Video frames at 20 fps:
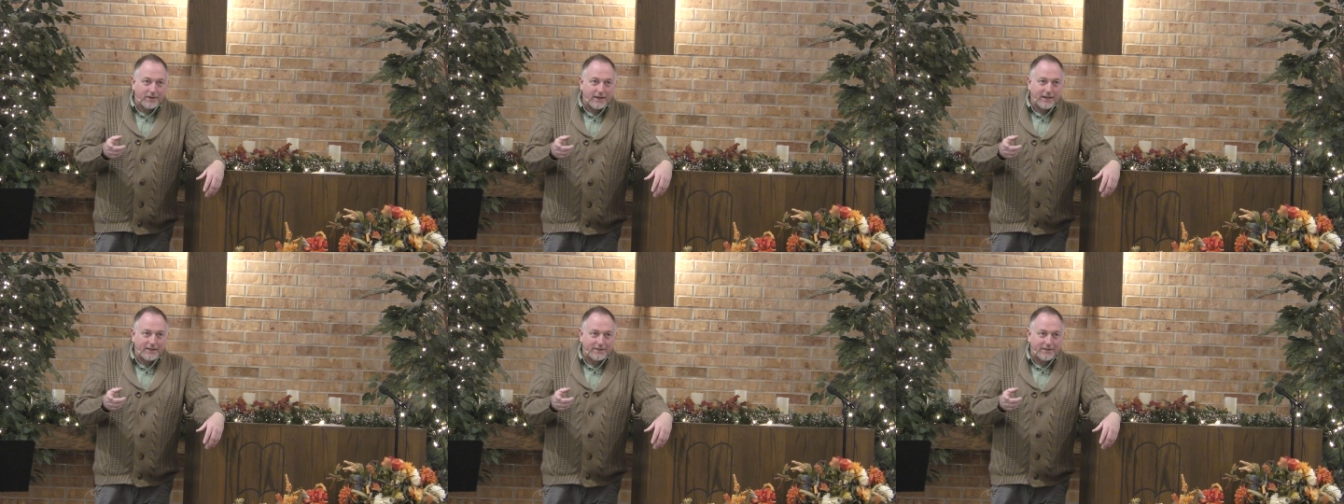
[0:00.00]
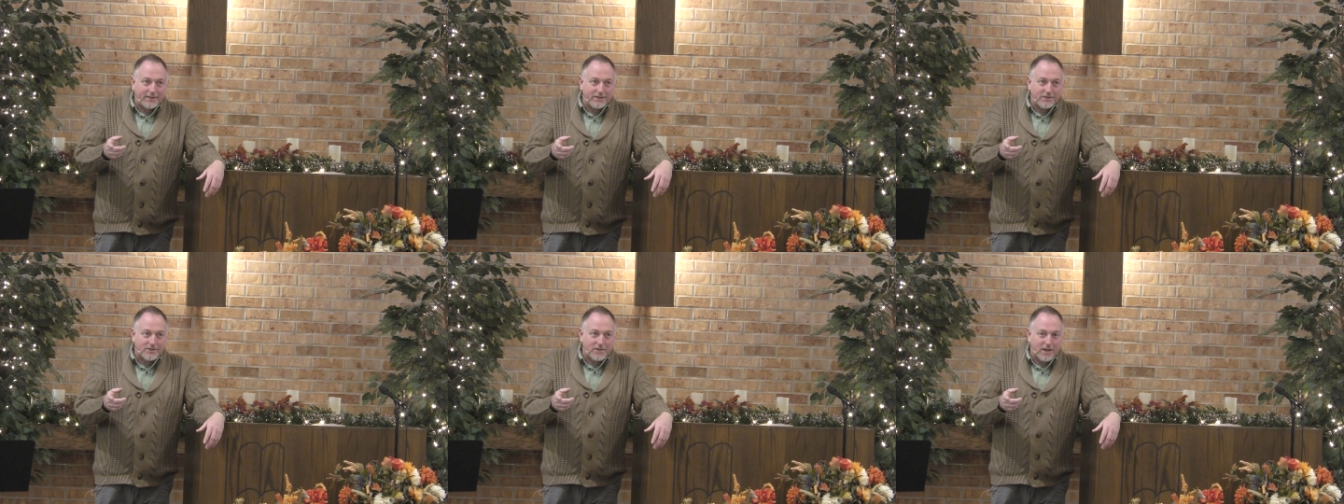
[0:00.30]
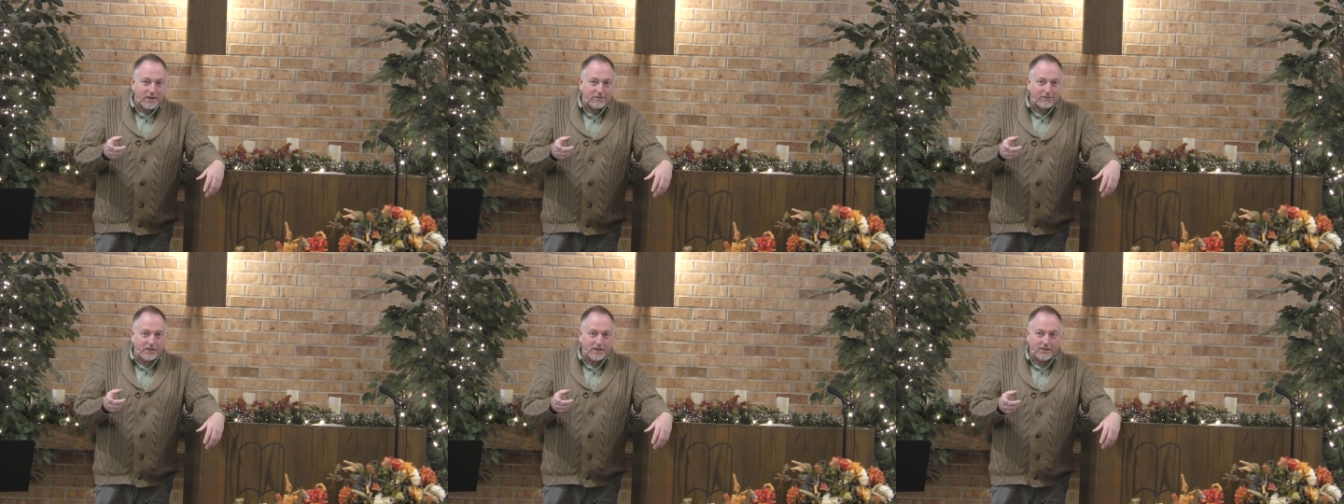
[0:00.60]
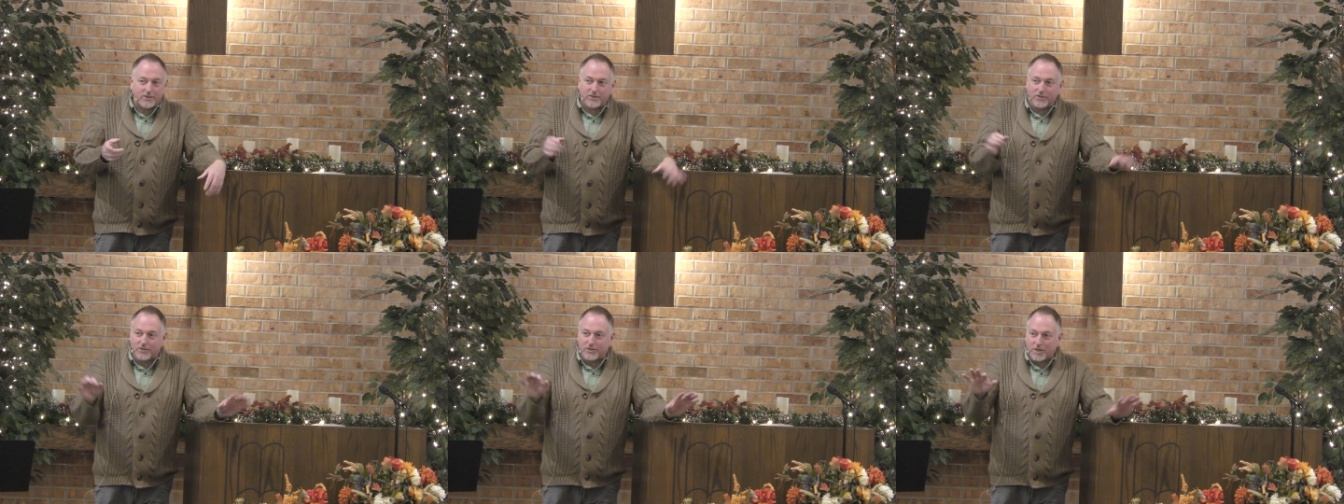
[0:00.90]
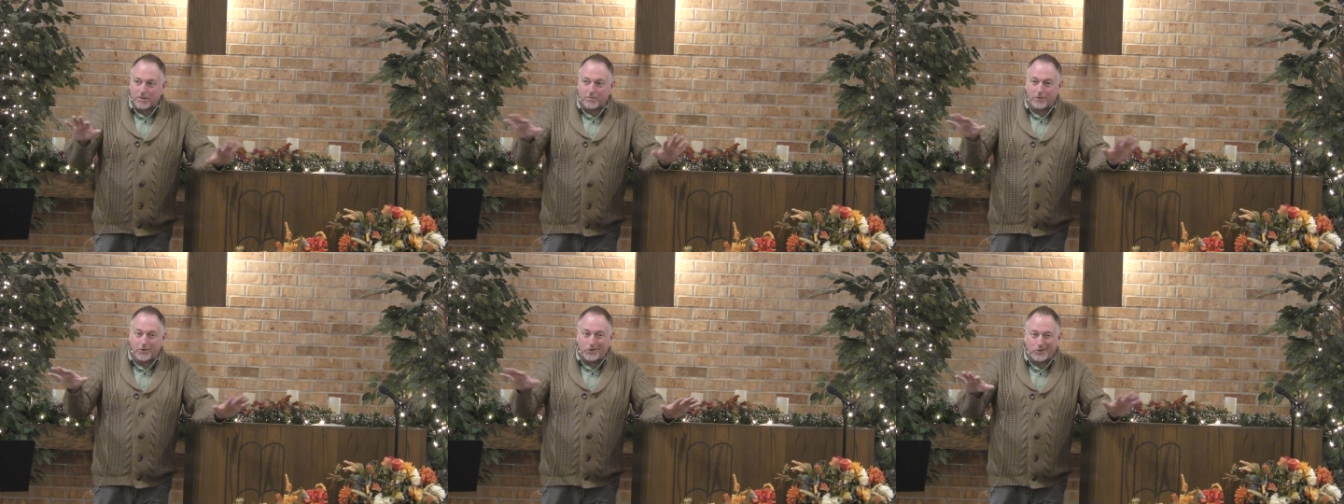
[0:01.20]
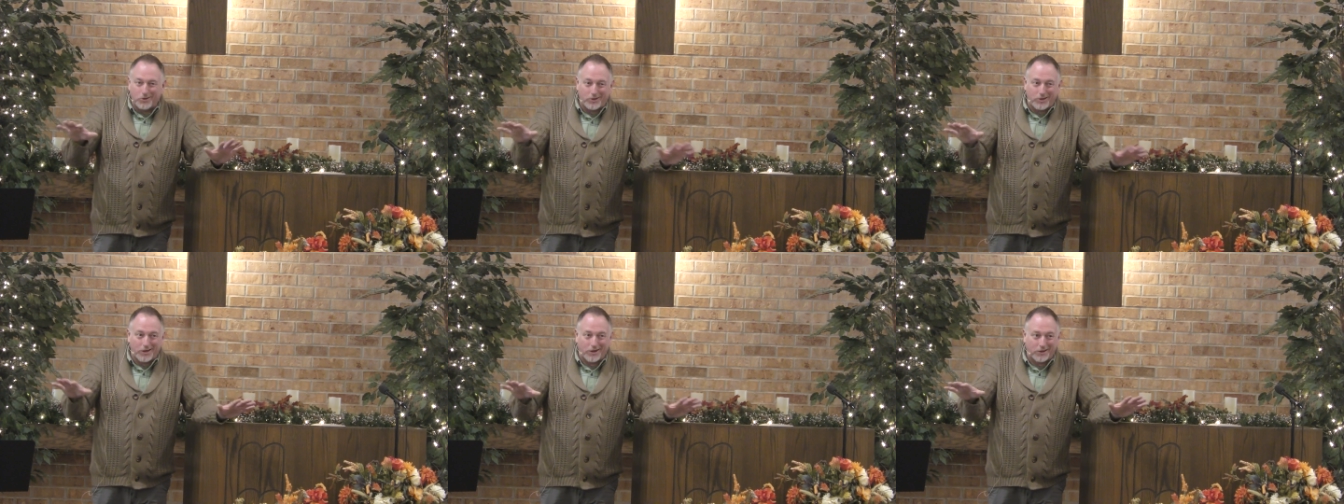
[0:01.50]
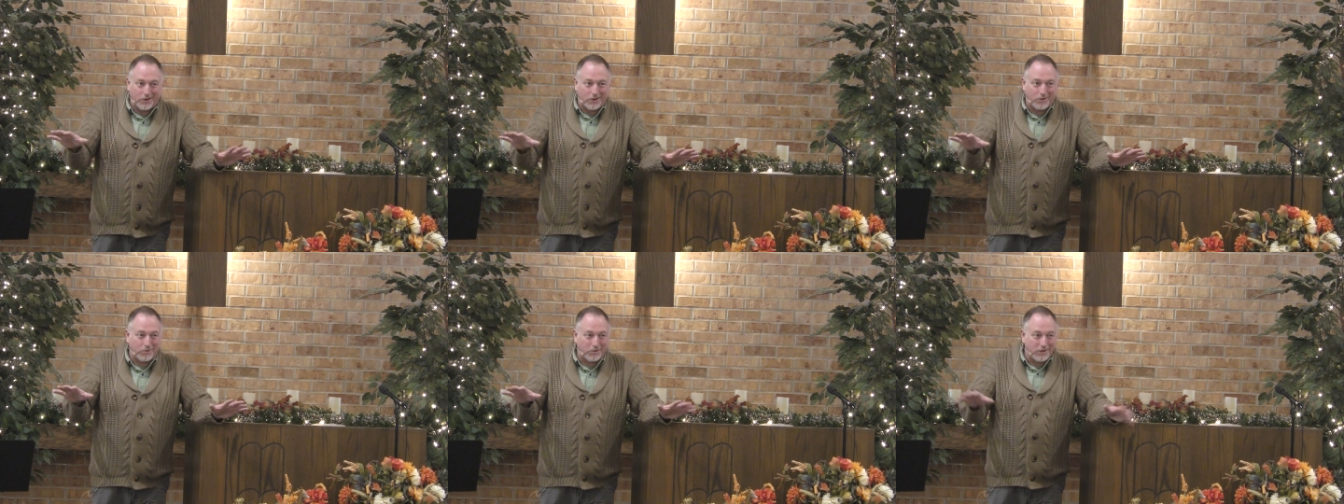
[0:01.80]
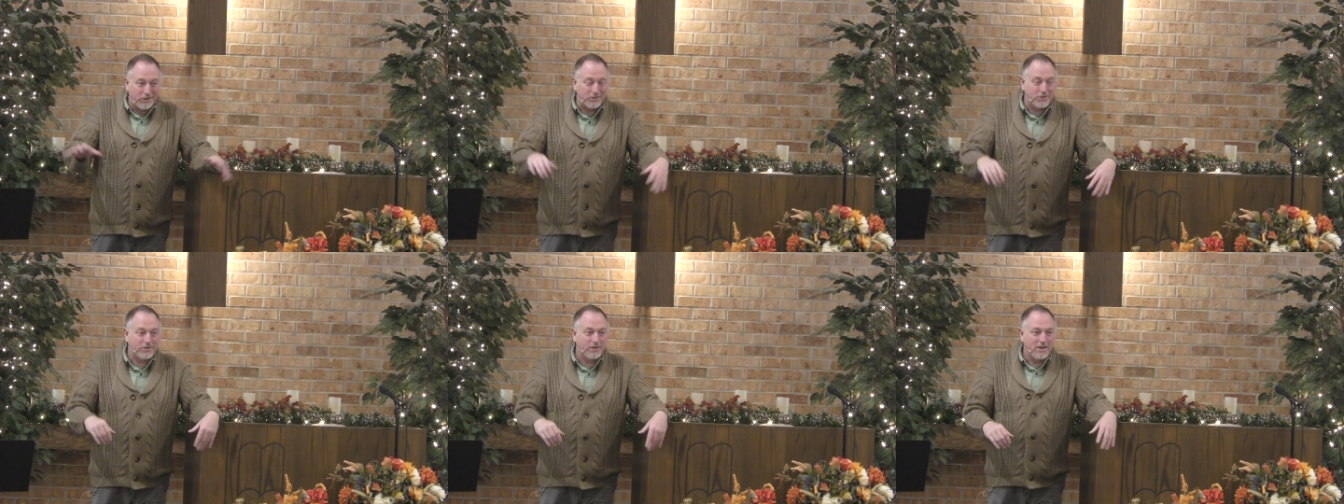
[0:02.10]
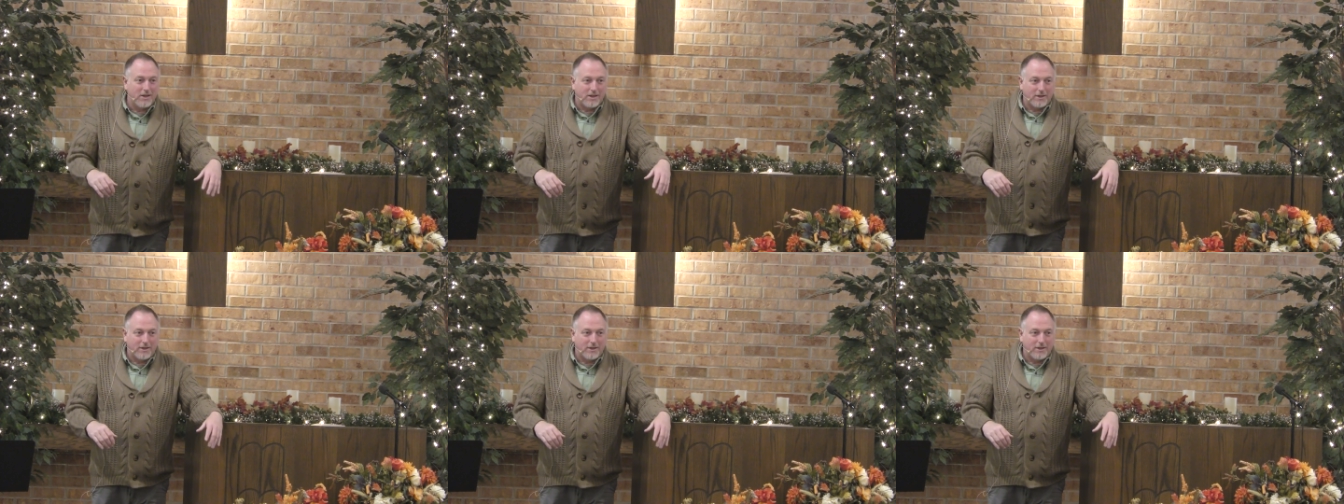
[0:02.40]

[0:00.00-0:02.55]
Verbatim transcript: 1970s, and some of you younger ones,